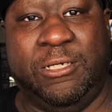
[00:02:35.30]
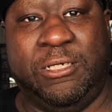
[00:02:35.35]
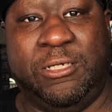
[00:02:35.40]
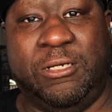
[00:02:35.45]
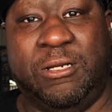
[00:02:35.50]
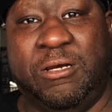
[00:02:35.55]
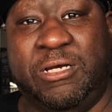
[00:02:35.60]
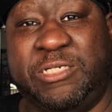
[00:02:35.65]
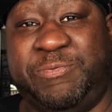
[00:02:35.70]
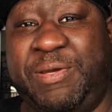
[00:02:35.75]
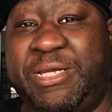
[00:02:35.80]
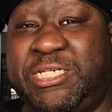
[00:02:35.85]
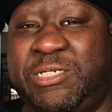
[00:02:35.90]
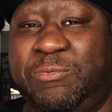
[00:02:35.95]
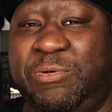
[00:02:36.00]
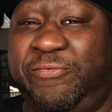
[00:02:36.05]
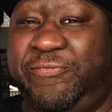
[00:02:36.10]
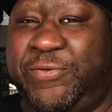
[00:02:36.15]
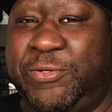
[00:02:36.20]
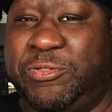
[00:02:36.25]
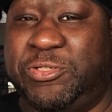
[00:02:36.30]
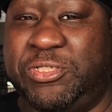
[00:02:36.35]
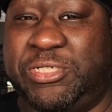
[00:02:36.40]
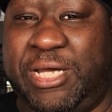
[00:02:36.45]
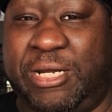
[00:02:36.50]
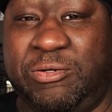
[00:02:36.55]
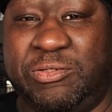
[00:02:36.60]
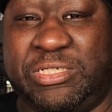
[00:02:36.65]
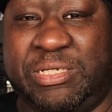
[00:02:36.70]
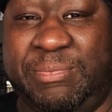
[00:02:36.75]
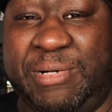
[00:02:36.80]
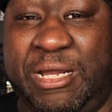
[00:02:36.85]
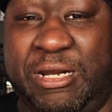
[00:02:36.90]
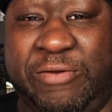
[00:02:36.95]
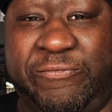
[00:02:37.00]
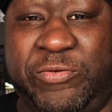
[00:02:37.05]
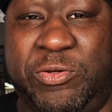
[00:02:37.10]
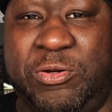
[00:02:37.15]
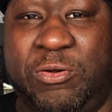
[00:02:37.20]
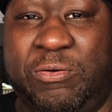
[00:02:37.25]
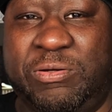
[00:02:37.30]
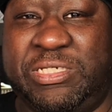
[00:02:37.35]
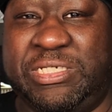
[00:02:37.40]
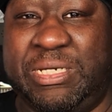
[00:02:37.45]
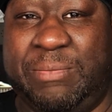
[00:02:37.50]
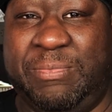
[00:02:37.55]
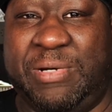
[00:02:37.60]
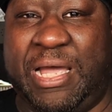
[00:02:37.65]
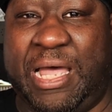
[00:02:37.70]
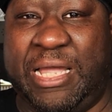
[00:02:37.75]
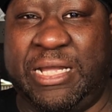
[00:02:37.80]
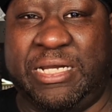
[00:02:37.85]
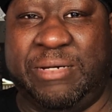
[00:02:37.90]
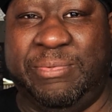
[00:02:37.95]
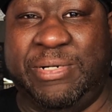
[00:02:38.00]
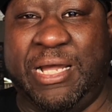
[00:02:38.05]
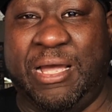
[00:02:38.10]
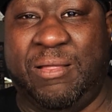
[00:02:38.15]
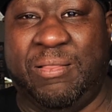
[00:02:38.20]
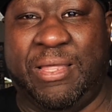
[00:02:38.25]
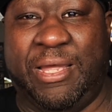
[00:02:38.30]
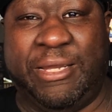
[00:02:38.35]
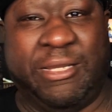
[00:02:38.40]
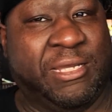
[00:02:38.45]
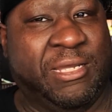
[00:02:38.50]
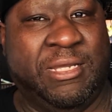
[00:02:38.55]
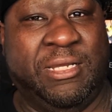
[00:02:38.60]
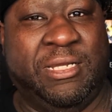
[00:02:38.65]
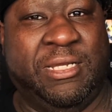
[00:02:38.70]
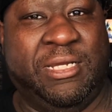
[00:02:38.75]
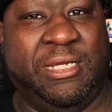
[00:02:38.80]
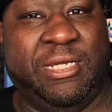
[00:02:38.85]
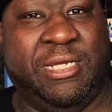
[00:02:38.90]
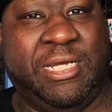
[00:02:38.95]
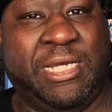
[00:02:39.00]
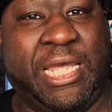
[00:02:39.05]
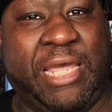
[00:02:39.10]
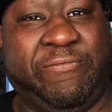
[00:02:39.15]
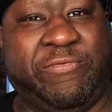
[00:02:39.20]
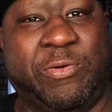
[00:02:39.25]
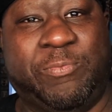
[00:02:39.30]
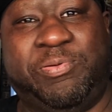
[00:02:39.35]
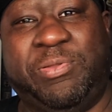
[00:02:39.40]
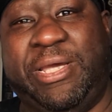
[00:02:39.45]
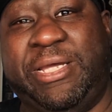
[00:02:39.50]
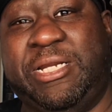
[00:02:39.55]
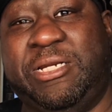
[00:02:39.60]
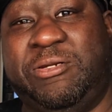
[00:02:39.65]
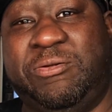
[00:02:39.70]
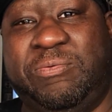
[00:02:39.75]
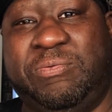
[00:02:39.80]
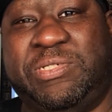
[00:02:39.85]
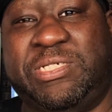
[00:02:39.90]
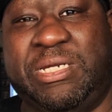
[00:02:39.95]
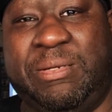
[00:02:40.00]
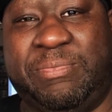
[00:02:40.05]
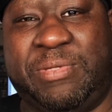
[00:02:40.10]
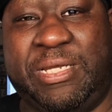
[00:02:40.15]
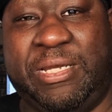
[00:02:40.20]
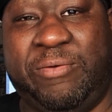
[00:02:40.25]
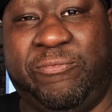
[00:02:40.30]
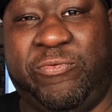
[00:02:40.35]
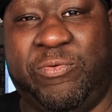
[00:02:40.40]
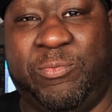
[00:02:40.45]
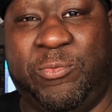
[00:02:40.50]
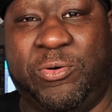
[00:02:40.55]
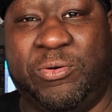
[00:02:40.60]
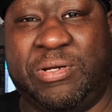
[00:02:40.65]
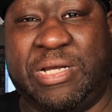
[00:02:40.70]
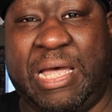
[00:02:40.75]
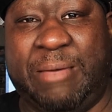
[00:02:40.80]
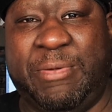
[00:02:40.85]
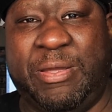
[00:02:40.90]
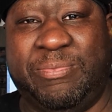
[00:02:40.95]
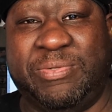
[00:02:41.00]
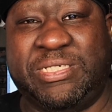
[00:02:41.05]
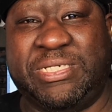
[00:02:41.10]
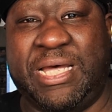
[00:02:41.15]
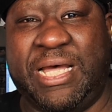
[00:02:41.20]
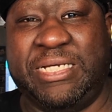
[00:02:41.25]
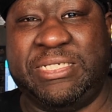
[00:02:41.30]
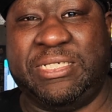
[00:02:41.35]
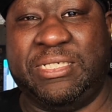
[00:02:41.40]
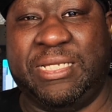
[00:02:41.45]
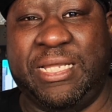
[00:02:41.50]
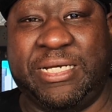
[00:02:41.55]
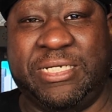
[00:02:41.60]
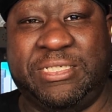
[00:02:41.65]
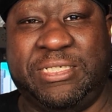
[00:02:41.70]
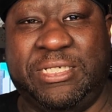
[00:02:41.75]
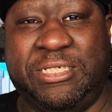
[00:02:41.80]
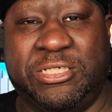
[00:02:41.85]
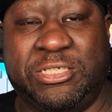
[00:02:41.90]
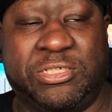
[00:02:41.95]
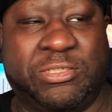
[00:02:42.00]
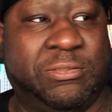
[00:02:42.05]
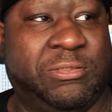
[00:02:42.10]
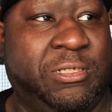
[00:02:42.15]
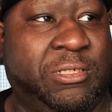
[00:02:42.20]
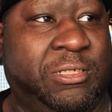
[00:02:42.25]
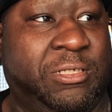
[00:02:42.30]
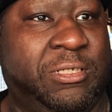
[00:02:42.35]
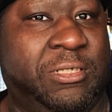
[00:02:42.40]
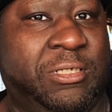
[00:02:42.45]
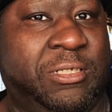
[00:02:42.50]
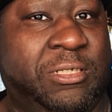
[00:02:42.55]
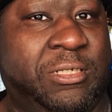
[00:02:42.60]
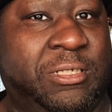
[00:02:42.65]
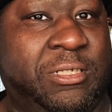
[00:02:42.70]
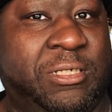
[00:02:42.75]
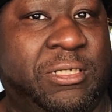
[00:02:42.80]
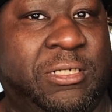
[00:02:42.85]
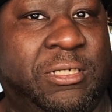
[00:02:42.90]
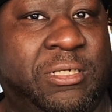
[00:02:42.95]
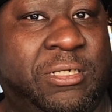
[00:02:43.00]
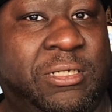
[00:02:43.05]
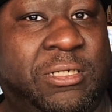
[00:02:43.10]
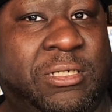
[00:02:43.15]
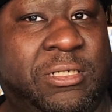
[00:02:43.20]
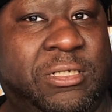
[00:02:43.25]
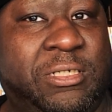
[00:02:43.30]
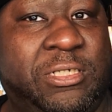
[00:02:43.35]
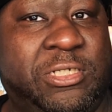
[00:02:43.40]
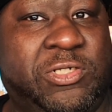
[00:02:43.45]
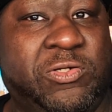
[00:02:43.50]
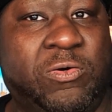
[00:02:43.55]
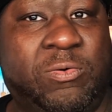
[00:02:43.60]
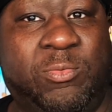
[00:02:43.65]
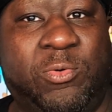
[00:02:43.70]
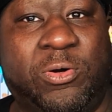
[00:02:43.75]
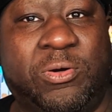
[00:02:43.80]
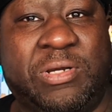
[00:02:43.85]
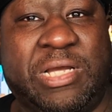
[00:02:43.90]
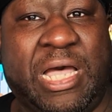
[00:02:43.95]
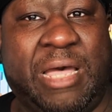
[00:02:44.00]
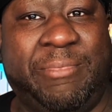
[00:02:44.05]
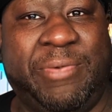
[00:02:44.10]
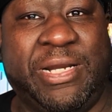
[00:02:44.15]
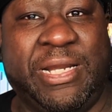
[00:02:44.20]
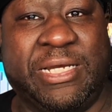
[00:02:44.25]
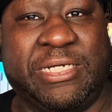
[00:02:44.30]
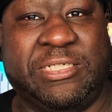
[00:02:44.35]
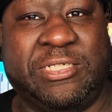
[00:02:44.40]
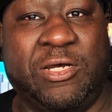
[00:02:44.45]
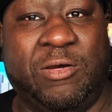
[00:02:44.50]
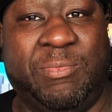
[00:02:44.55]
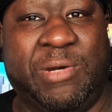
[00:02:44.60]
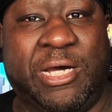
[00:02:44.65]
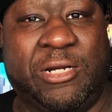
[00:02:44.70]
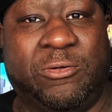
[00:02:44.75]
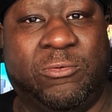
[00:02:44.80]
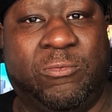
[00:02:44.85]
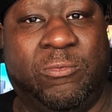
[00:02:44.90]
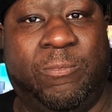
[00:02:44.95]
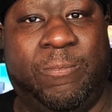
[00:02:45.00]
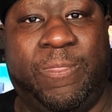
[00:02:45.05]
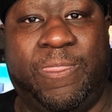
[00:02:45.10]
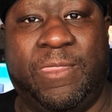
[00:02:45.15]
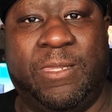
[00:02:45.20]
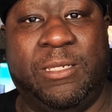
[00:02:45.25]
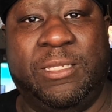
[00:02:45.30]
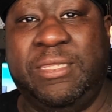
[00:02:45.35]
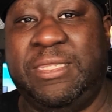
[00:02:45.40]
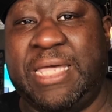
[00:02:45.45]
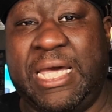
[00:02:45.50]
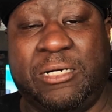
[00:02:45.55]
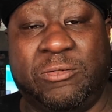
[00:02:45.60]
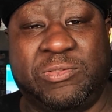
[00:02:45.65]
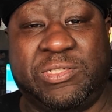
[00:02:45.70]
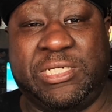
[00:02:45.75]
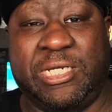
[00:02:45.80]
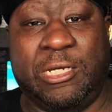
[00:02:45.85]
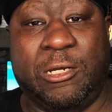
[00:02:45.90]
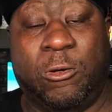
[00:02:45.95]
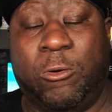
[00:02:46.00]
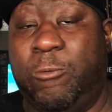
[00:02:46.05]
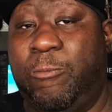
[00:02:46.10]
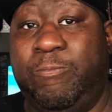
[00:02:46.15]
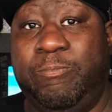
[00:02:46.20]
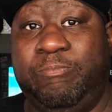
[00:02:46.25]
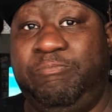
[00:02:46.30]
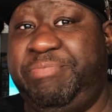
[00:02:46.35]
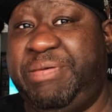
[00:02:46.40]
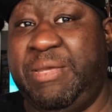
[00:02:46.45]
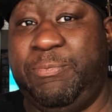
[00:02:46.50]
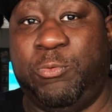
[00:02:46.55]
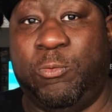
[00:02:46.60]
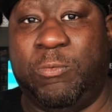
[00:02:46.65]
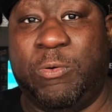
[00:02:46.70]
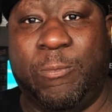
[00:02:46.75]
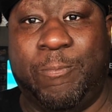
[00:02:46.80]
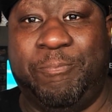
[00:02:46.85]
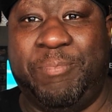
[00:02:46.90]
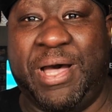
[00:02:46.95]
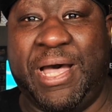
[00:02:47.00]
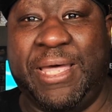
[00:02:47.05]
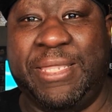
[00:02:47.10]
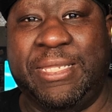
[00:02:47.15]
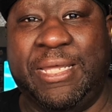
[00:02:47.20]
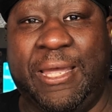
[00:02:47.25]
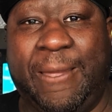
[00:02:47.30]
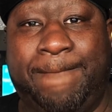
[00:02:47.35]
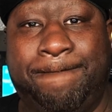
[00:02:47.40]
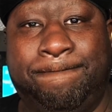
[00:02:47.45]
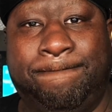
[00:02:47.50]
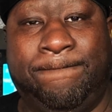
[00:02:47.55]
You know, especially with future titles coming out. If you know it's something hot coming out, like if you're planning to do something for Mortal Kombat besides the Legacy Edition, do a Mortal Kombat XL model. That'll sell. People will buy that.